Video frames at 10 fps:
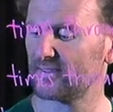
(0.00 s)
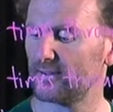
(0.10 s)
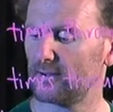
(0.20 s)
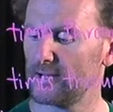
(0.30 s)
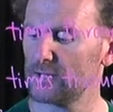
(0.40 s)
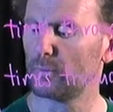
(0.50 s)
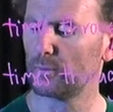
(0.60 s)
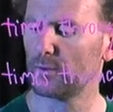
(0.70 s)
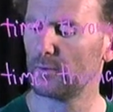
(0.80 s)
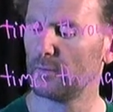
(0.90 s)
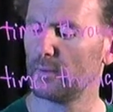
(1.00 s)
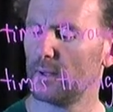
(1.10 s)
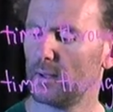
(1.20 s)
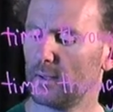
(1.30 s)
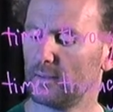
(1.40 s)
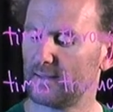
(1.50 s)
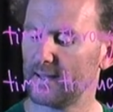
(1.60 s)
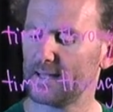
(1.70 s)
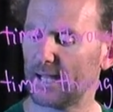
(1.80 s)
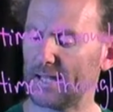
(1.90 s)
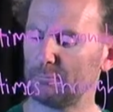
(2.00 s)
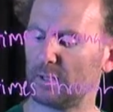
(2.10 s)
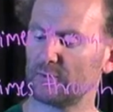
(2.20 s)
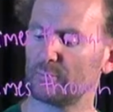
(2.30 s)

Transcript: than or equal to dk plus